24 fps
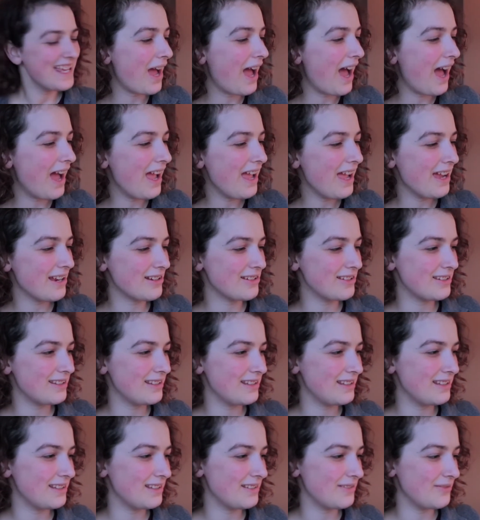I
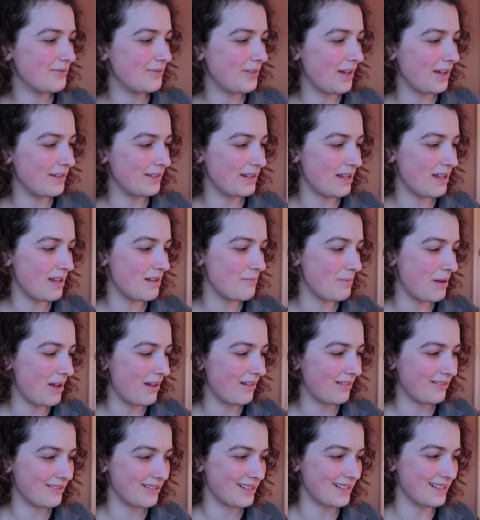actually found out about
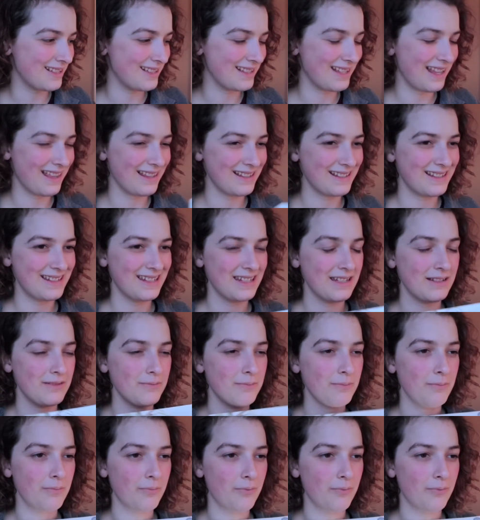Ernest and Celestine